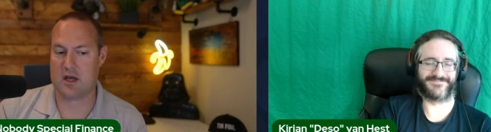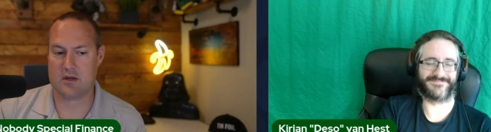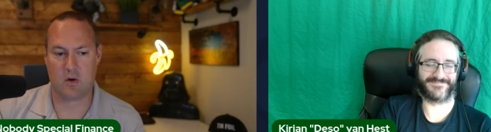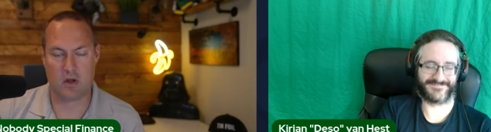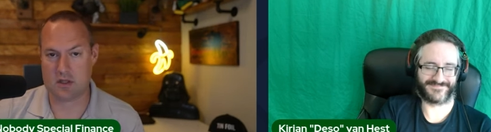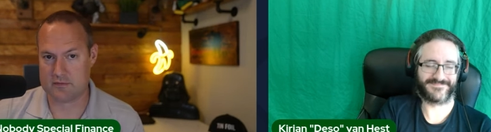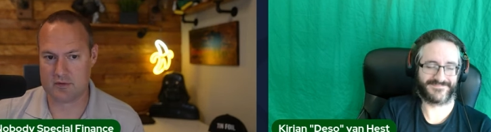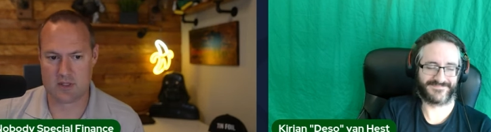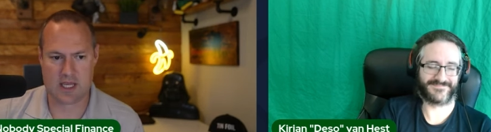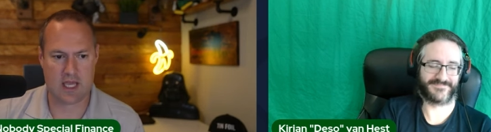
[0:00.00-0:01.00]
Speaker 1: all
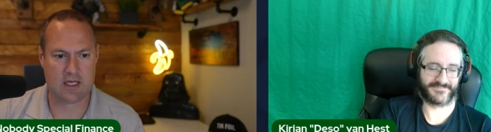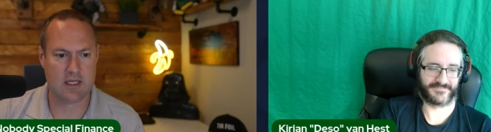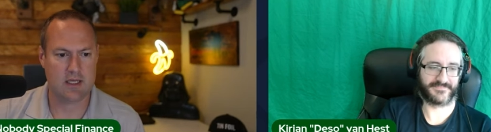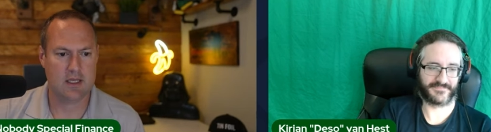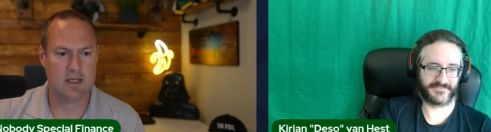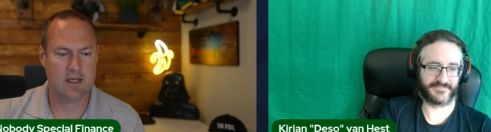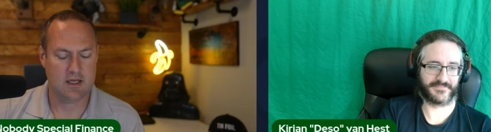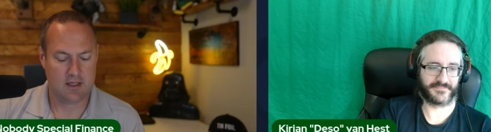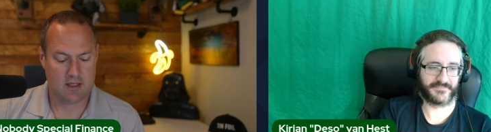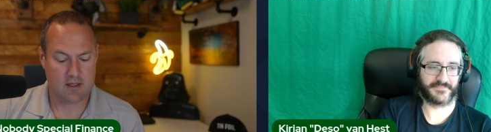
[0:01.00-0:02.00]
over again.
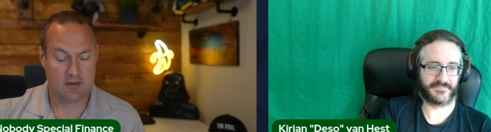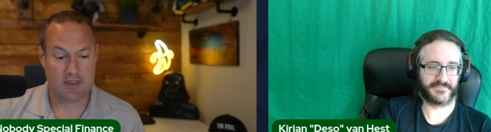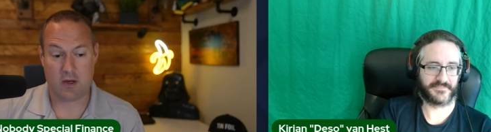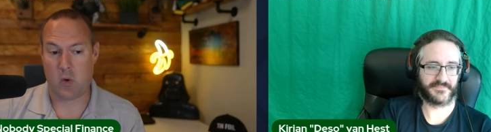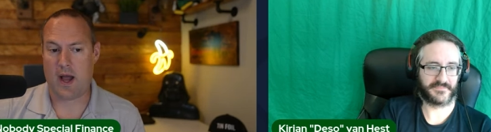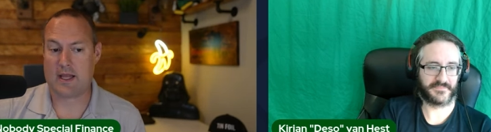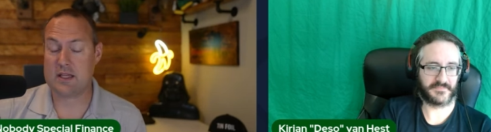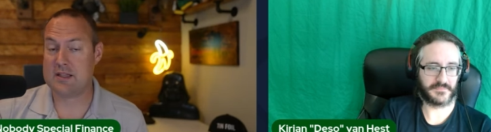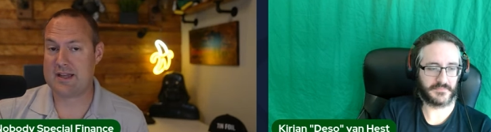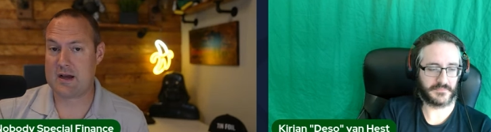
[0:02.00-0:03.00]
They
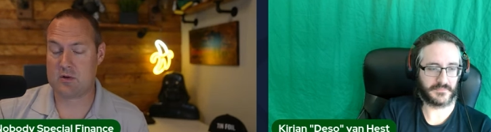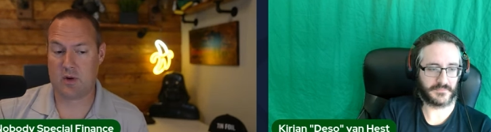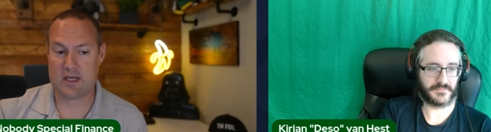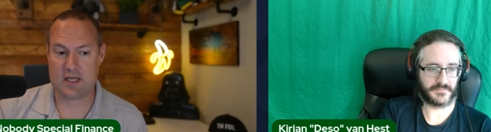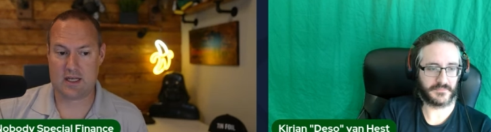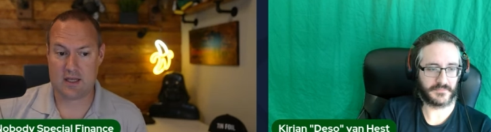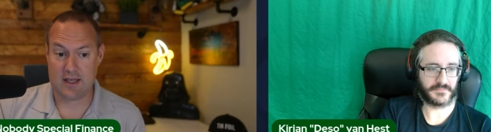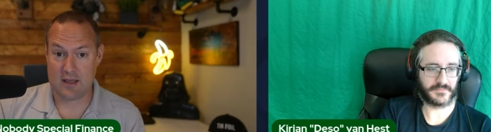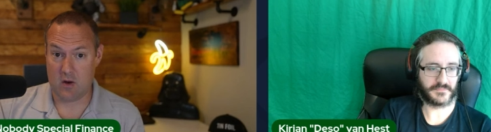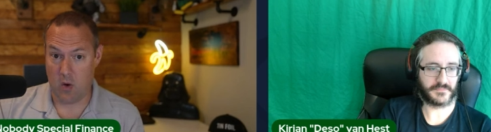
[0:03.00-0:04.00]
quietly downgraded
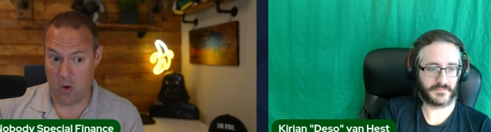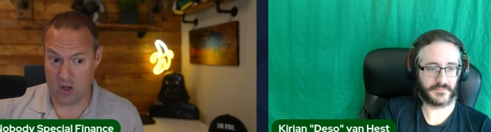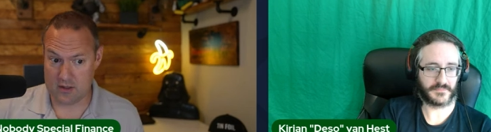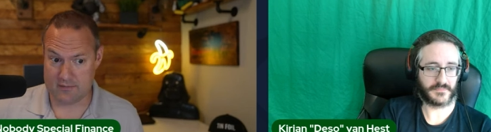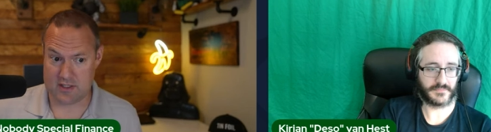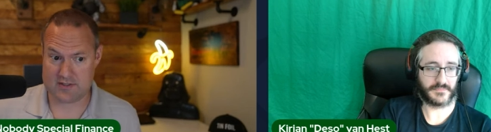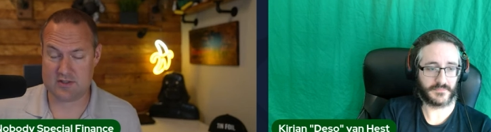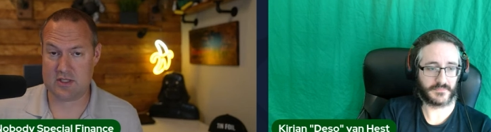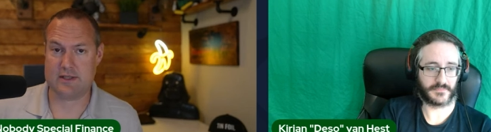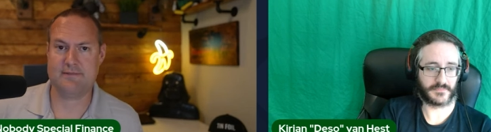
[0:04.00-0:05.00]
all of this
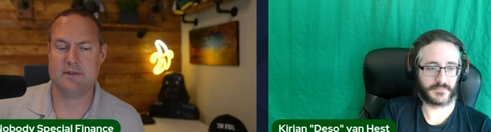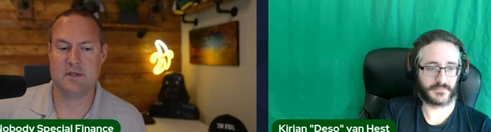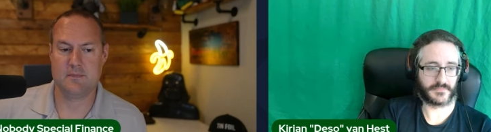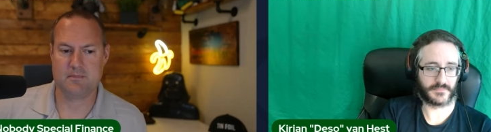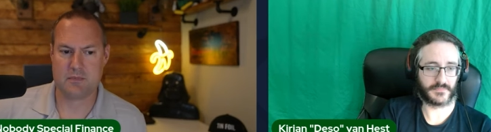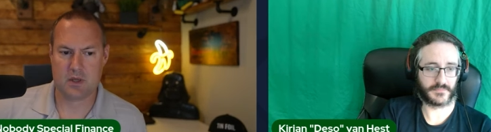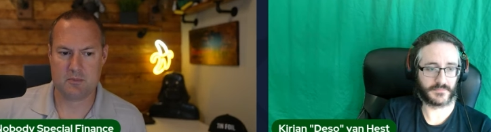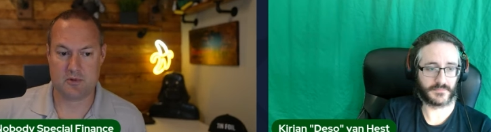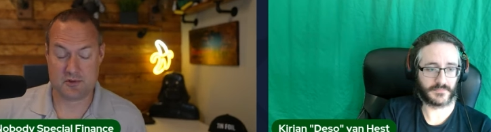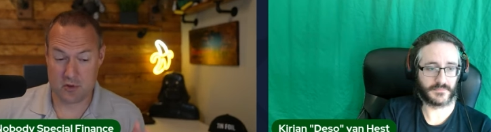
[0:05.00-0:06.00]
stuff
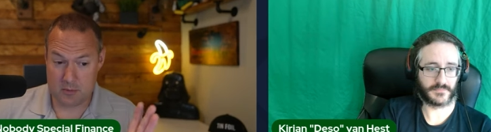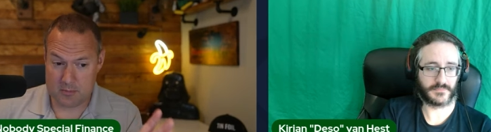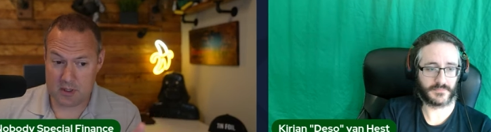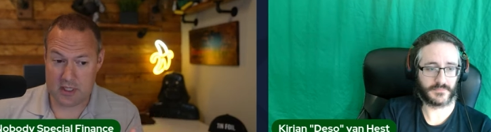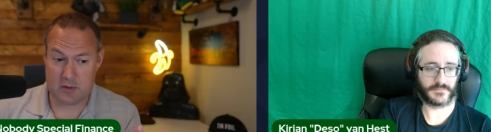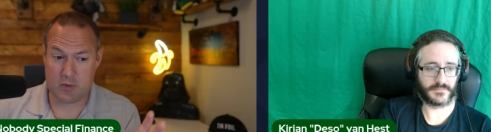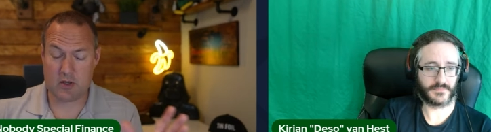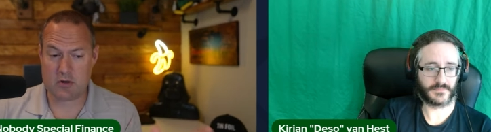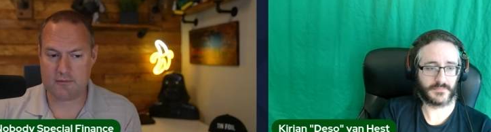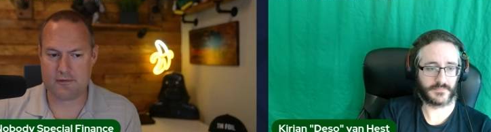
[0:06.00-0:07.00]
presumably we
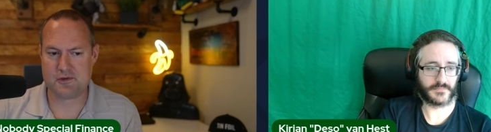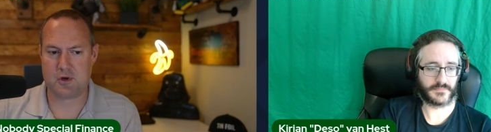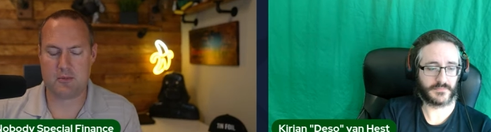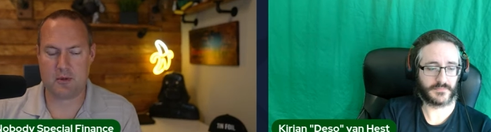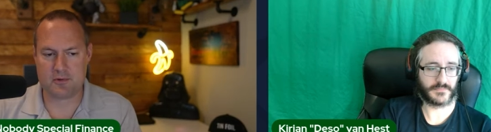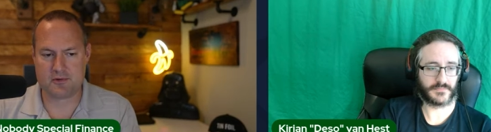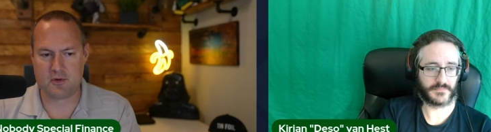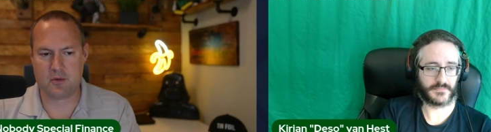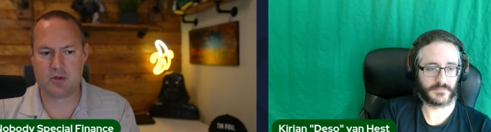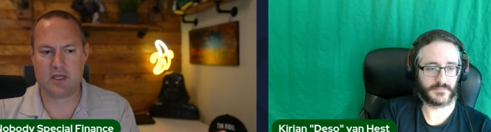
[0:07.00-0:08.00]
don't know for sure but
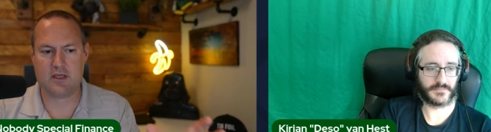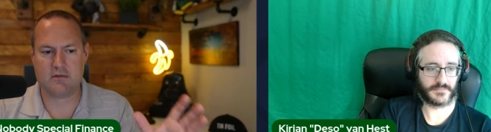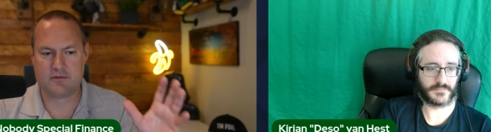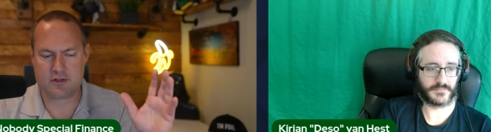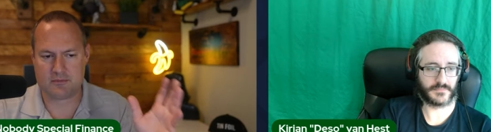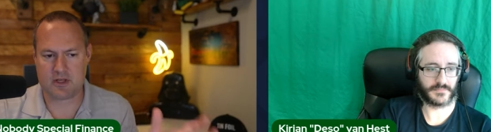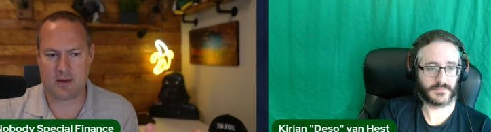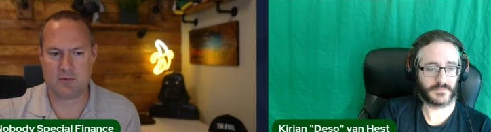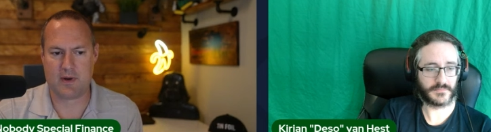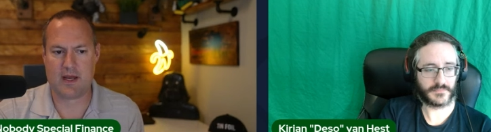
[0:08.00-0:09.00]
presumably sometime
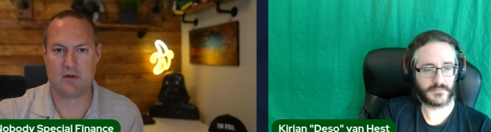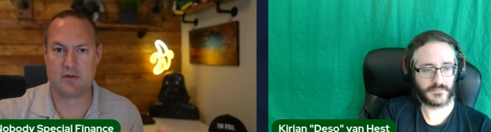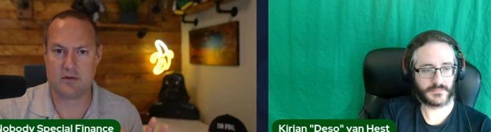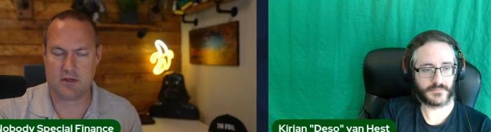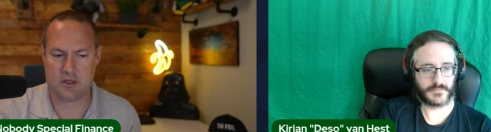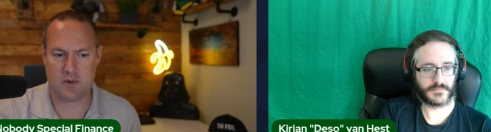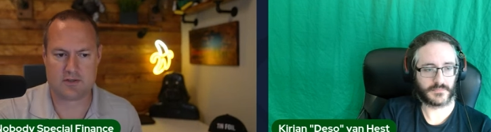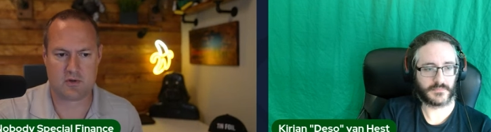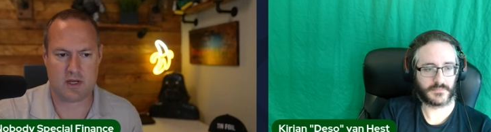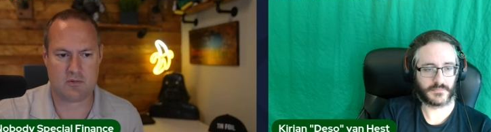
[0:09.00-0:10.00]
around the us
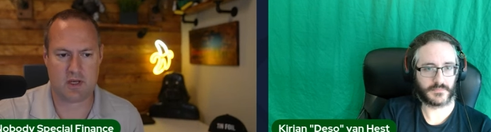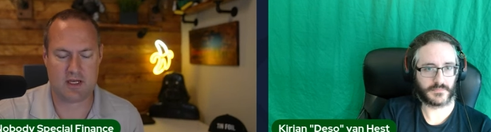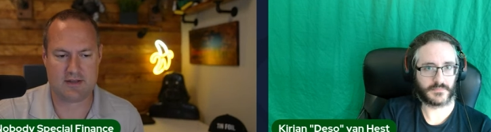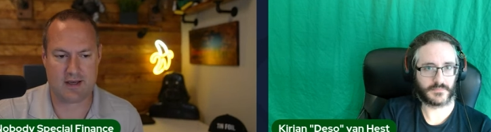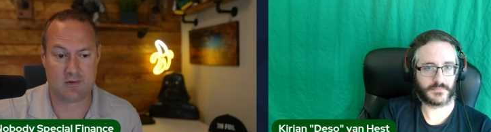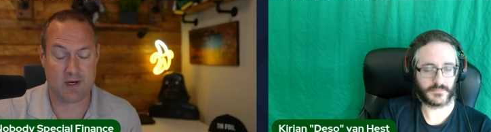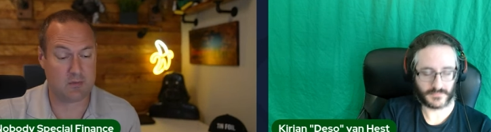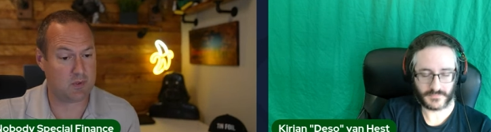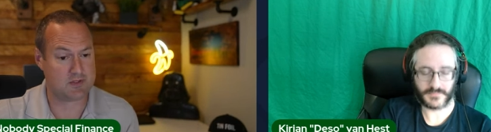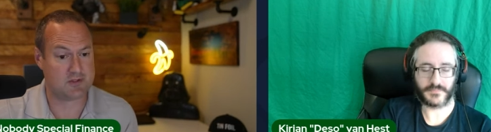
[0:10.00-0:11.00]
credit rating downgrade
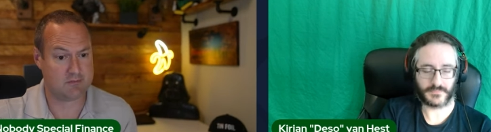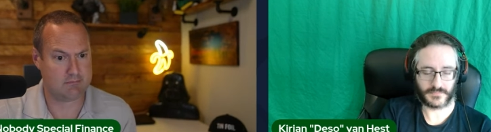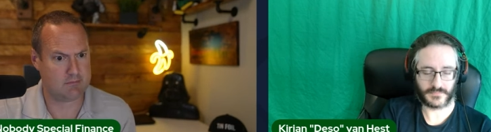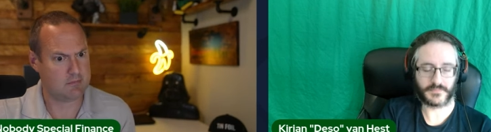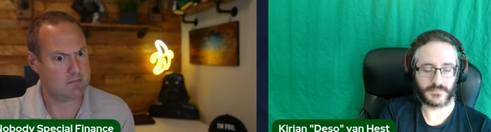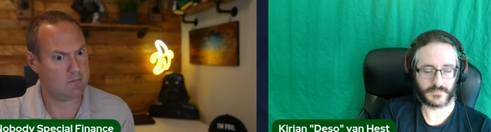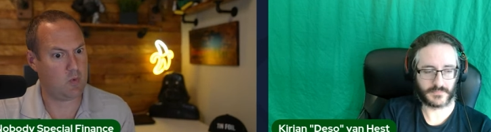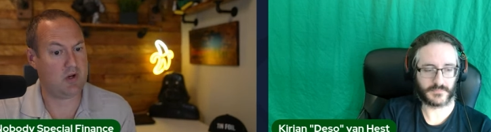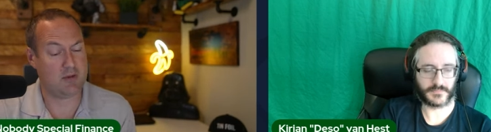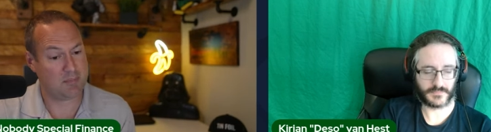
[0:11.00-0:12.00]
which
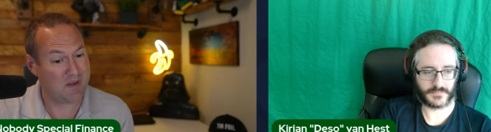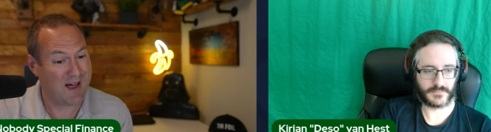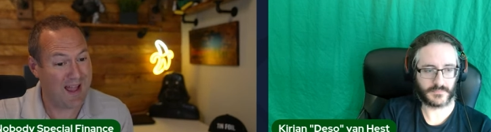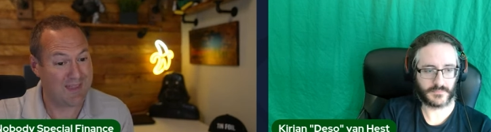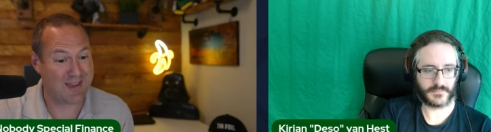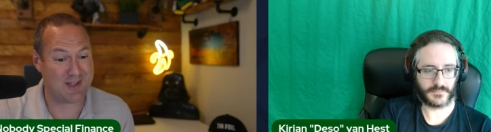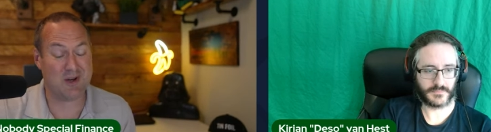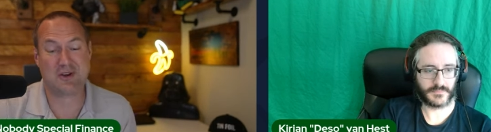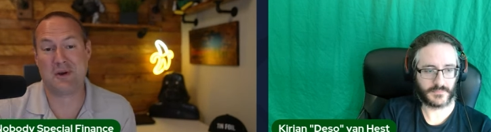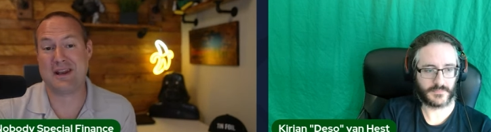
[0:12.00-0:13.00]
would imply that your
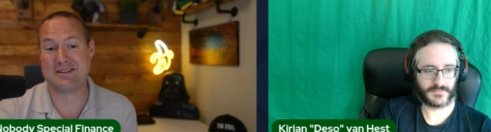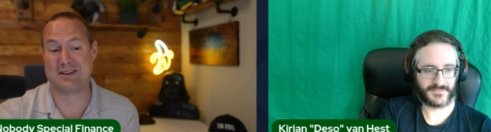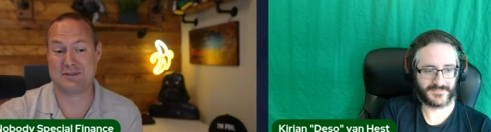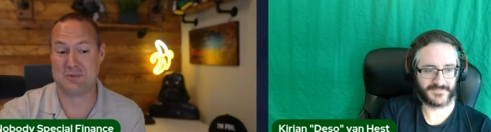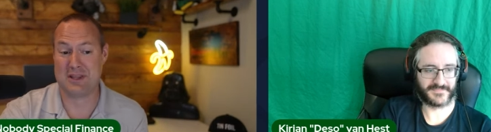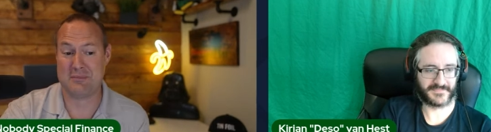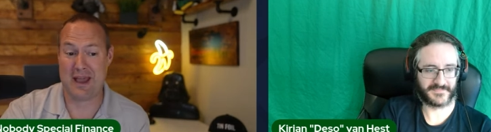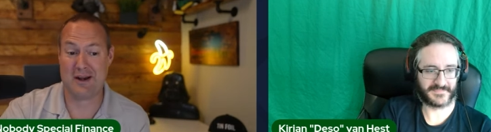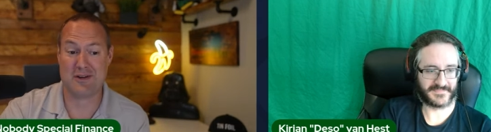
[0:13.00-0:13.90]
credit doesn't really matter it's